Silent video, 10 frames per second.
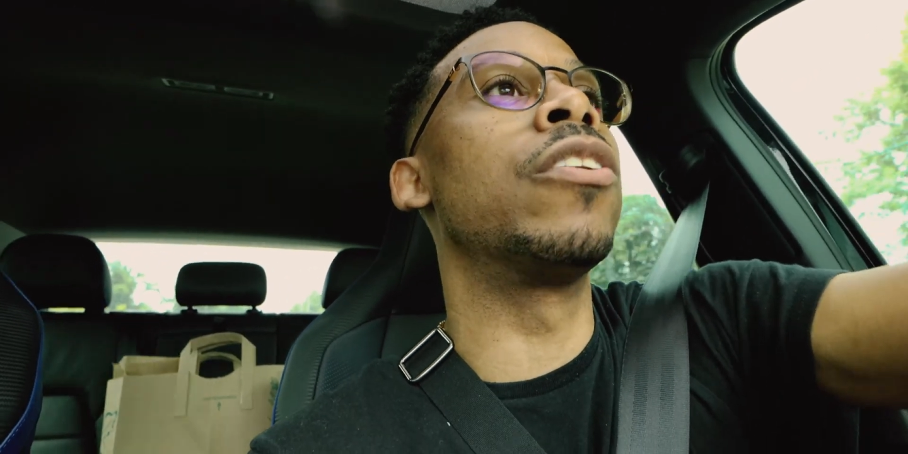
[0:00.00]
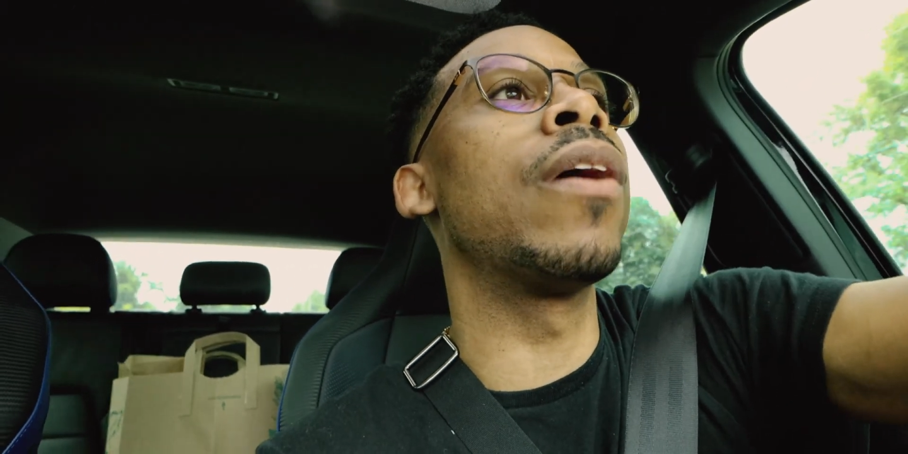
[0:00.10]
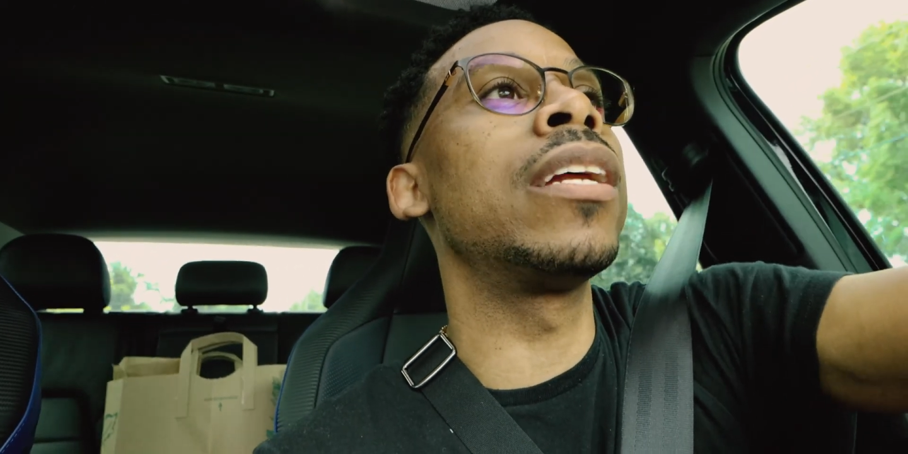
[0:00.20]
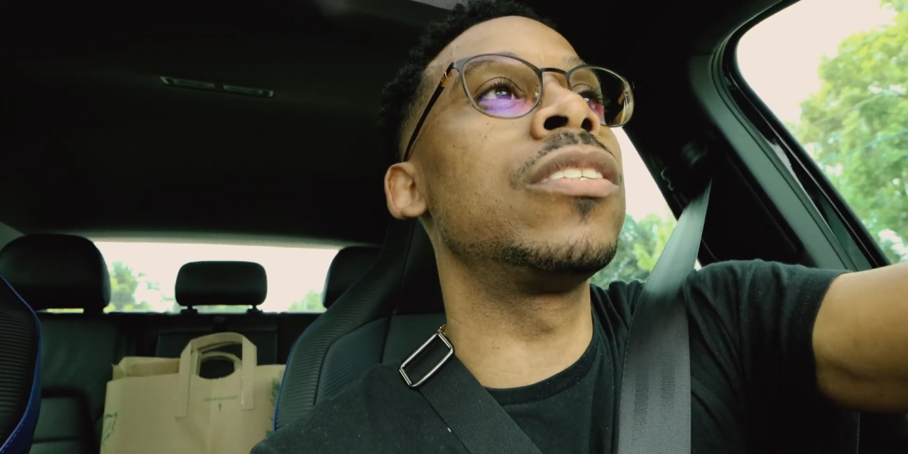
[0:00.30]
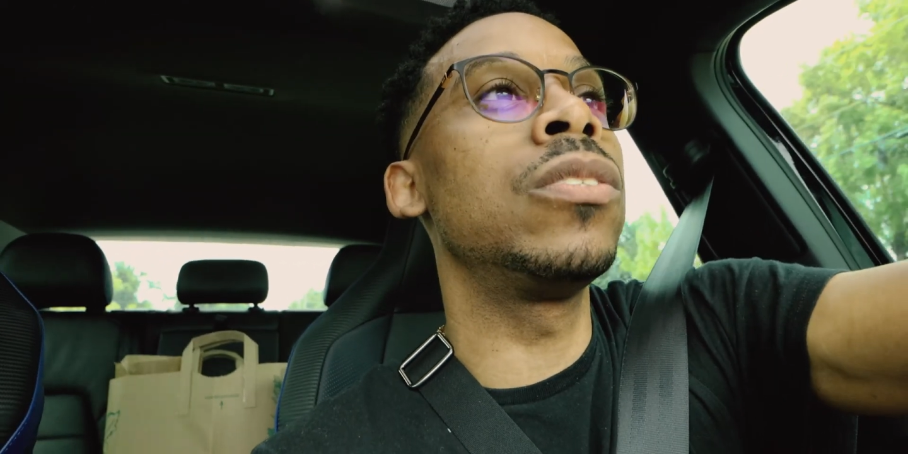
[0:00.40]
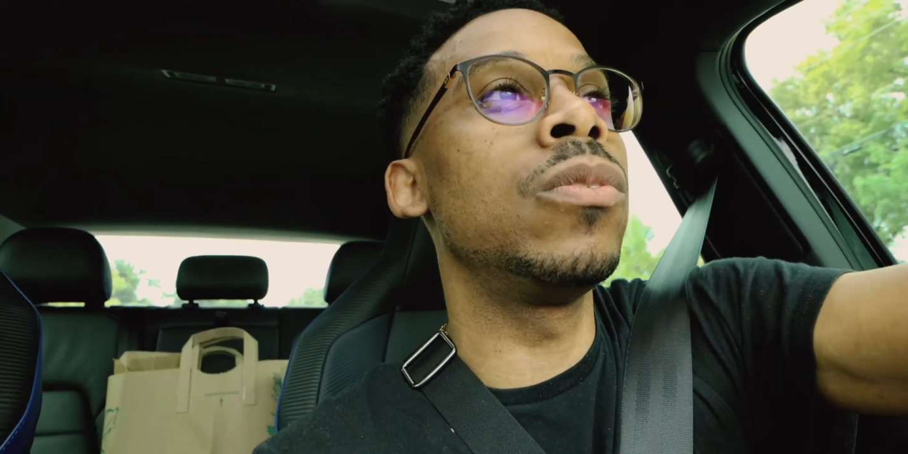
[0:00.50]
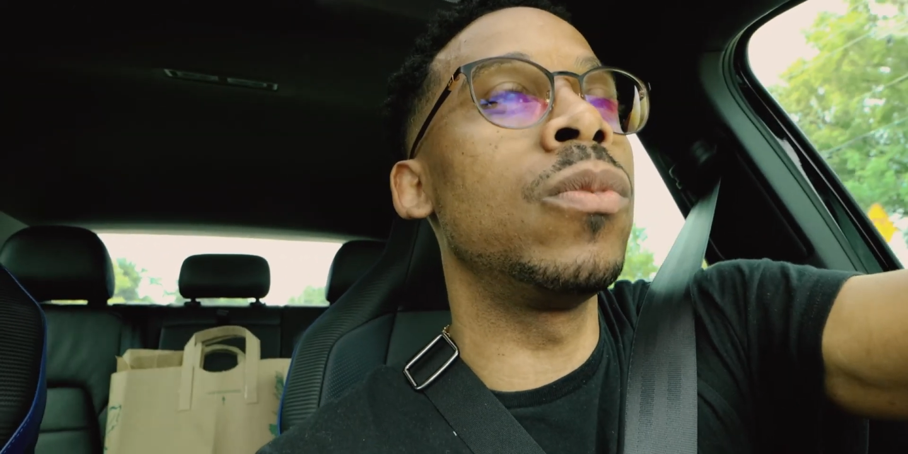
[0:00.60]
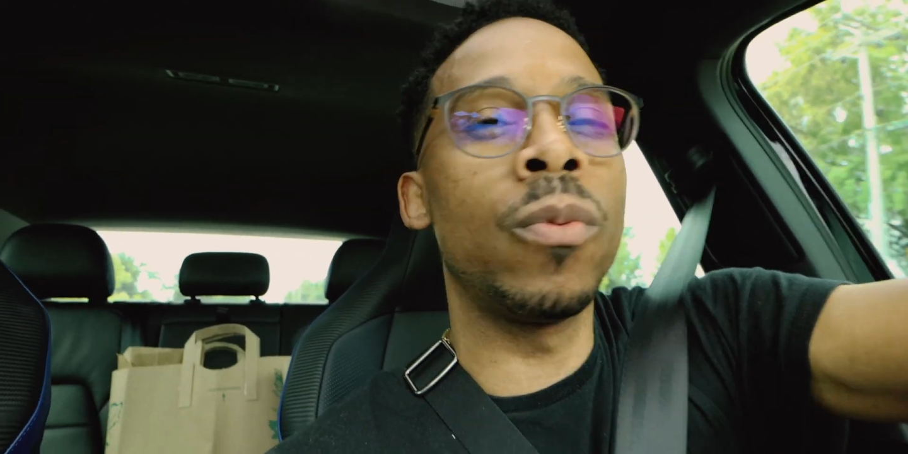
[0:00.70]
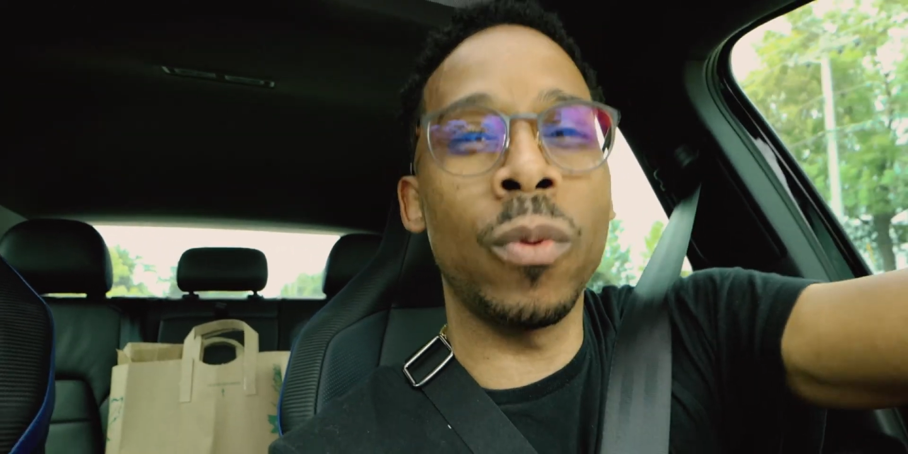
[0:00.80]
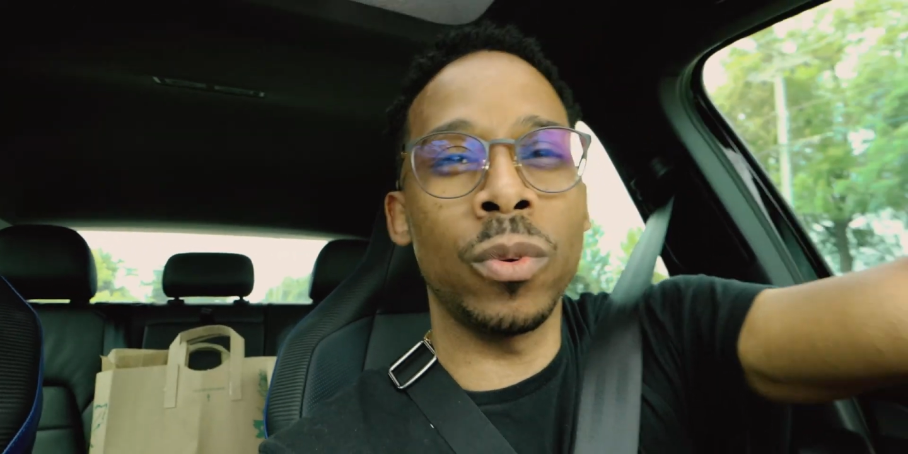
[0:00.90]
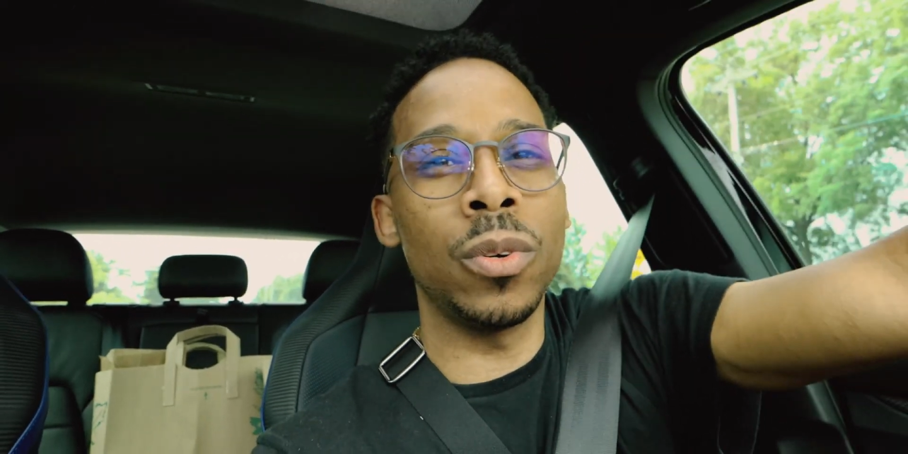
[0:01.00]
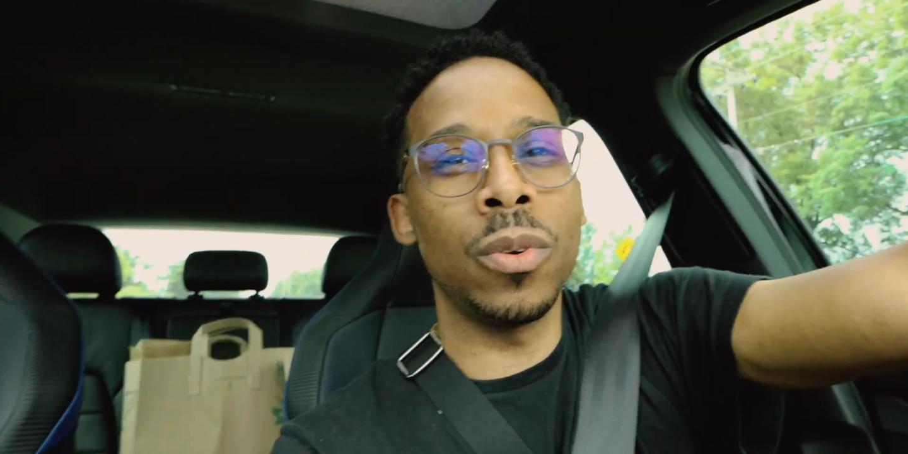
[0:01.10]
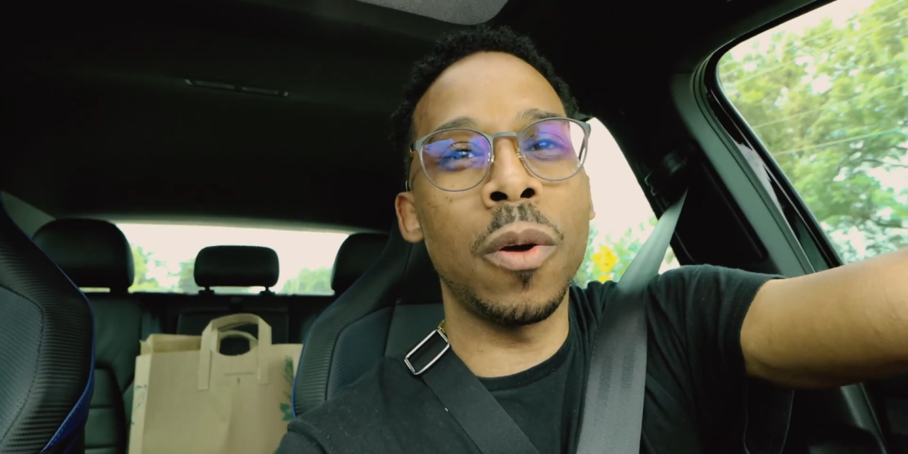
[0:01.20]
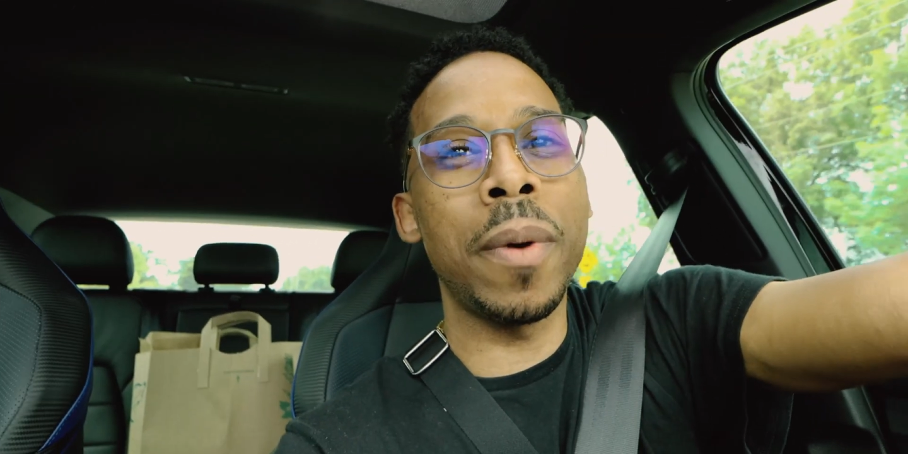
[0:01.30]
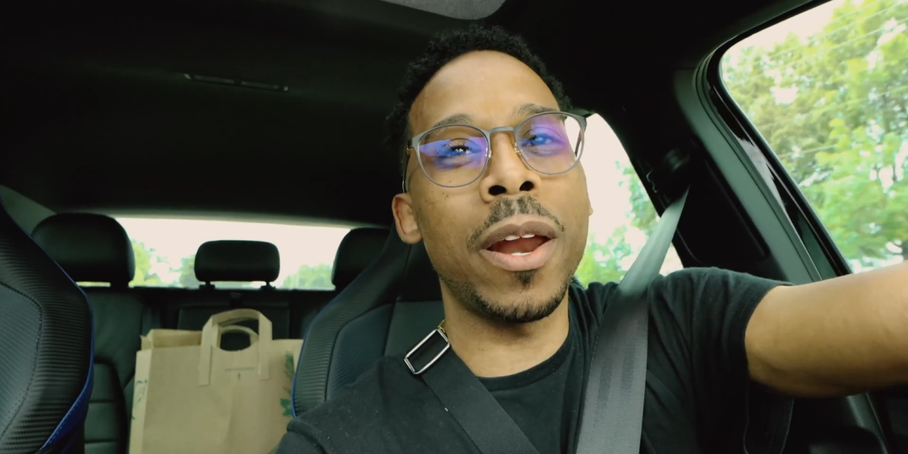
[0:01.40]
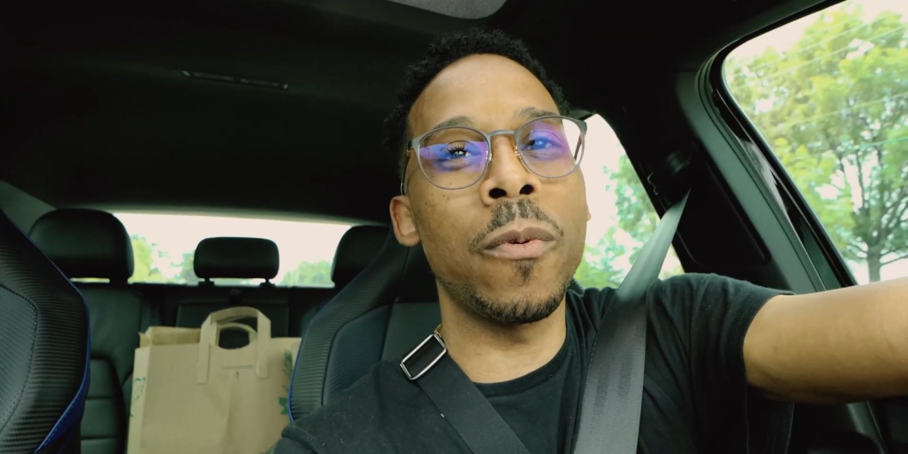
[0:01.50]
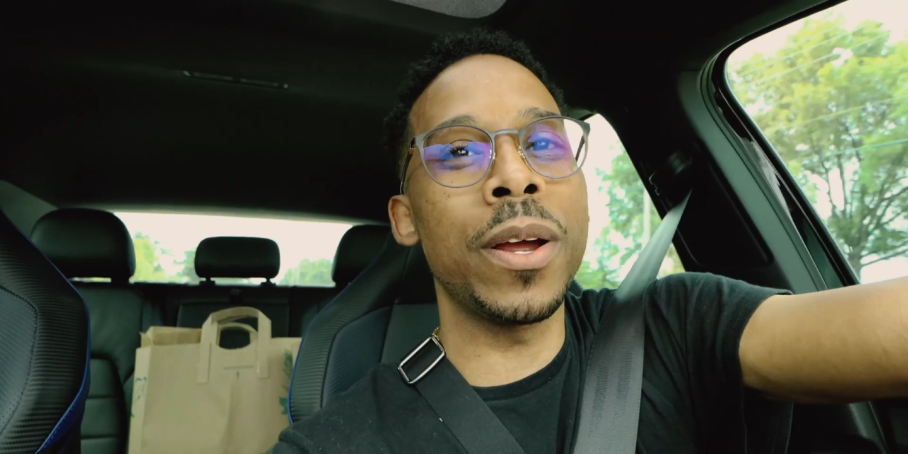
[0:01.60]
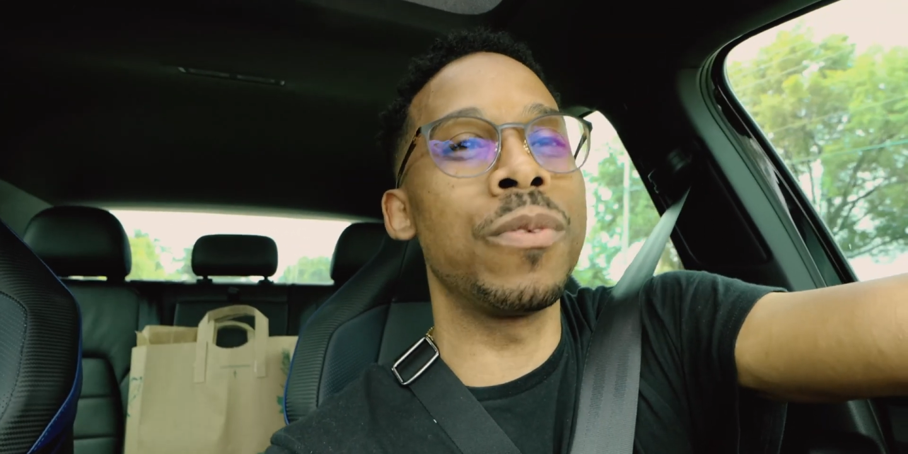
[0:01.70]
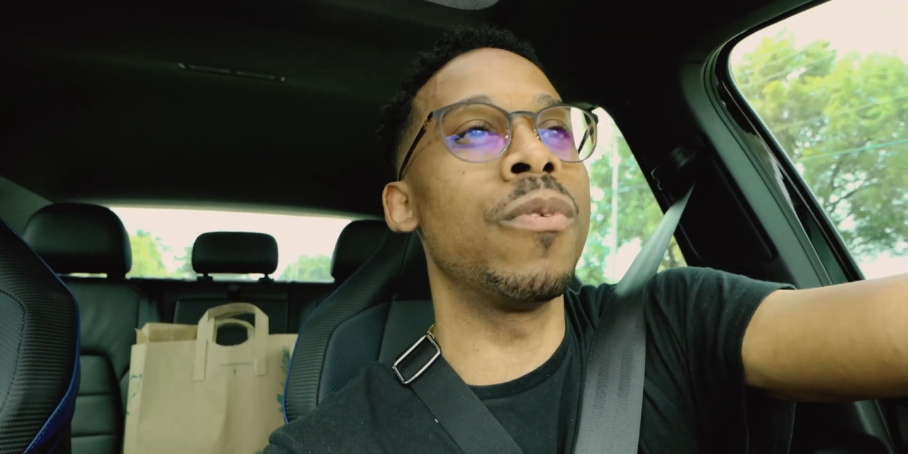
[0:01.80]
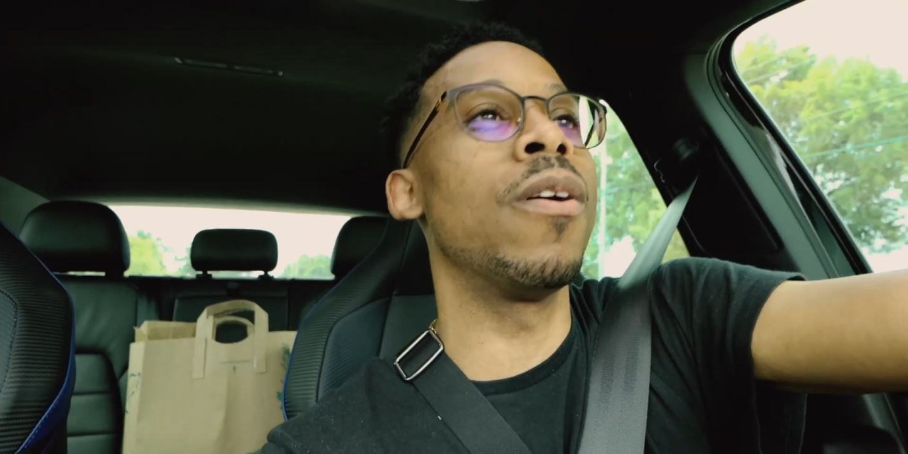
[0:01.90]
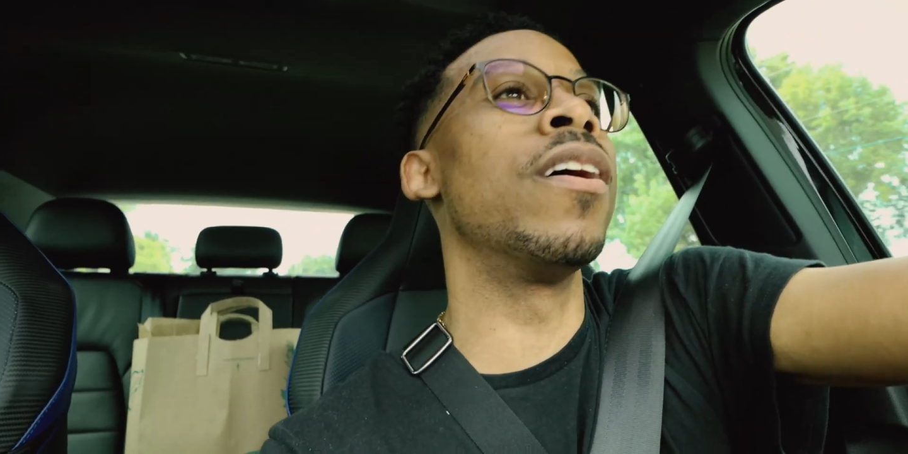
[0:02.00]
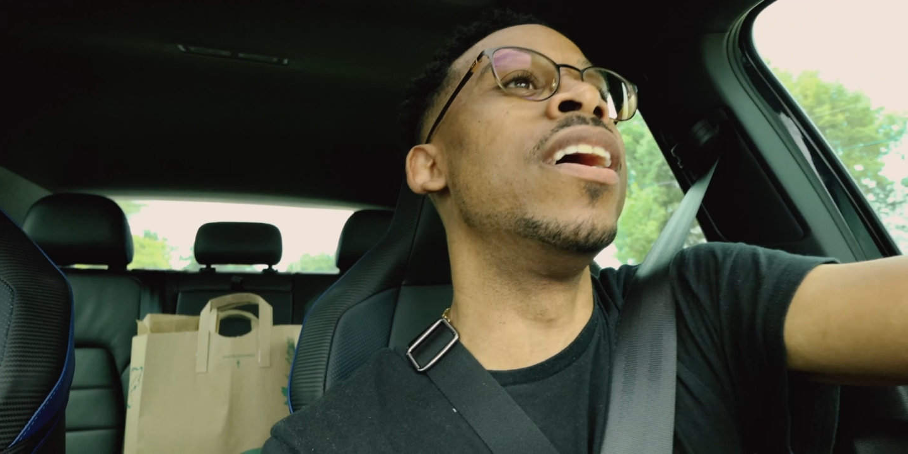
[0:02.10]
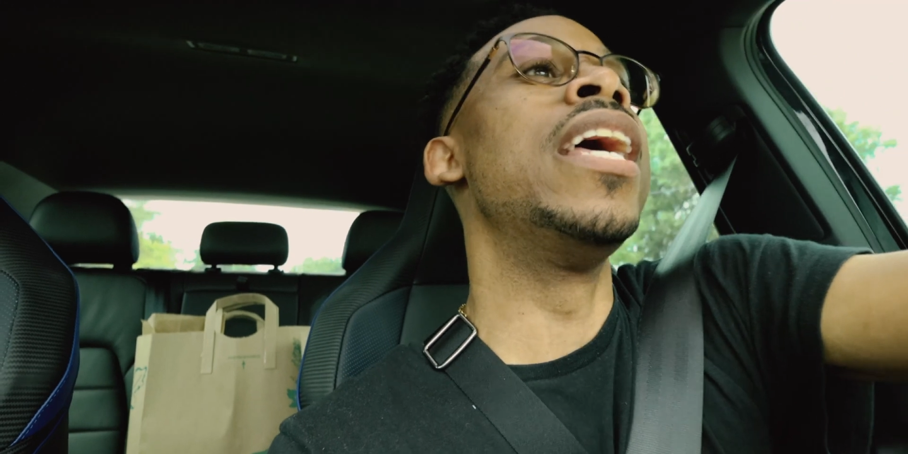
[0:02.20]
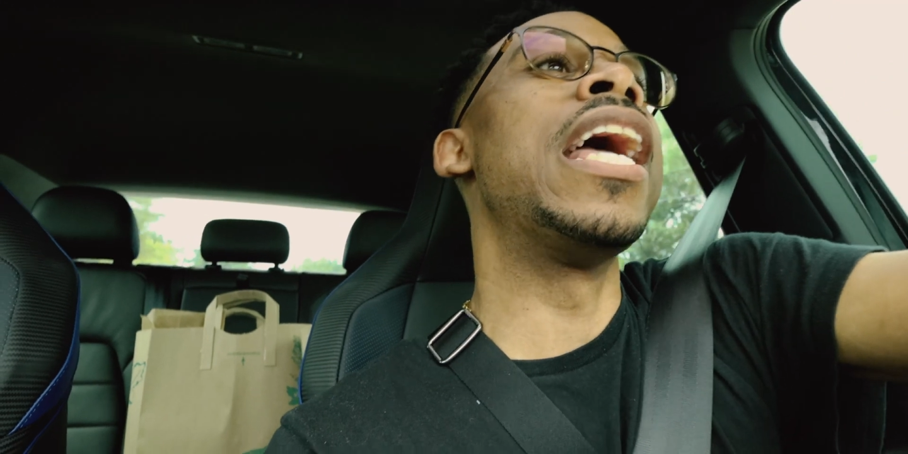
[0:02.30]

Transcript: gratitude no matter where you are.